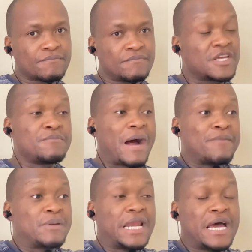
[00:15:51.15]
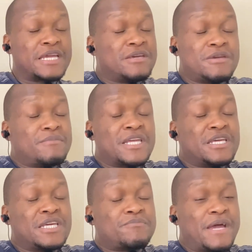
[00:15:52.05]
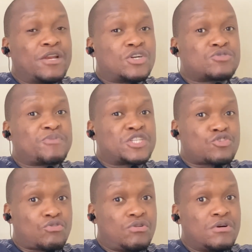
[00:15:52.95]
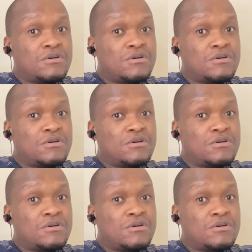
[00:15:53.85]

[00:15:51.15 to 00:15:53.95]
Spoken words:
He might be like, it may not be true.